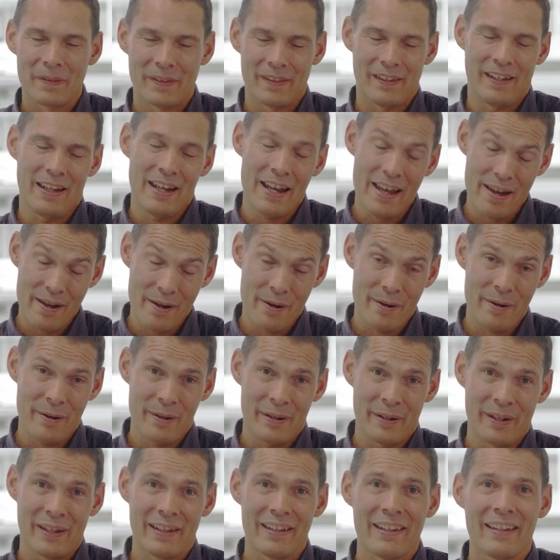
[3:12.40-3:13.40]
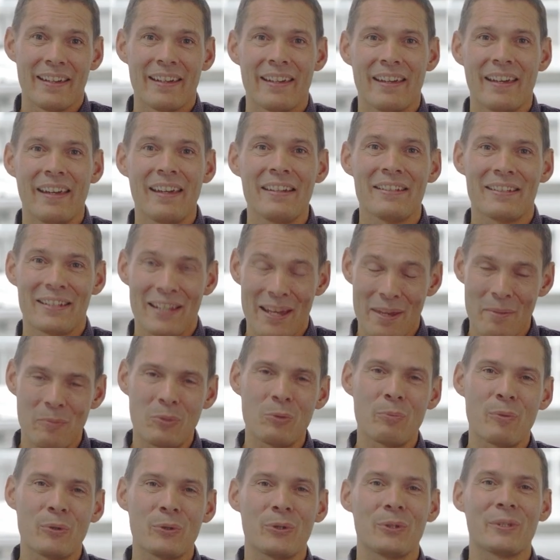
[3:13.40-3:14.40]
Now, it's time
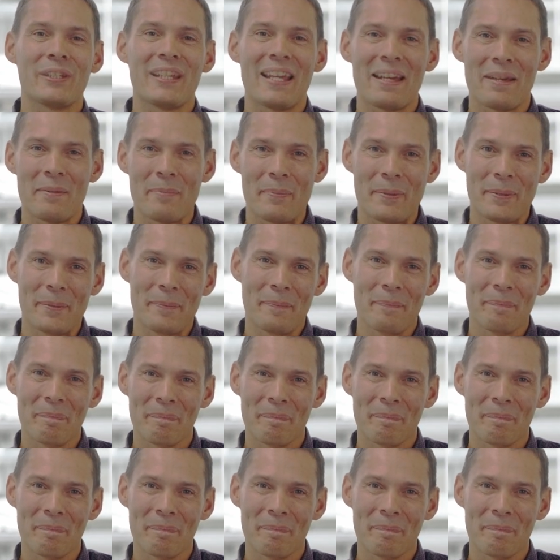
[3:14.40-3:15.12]
to prototype.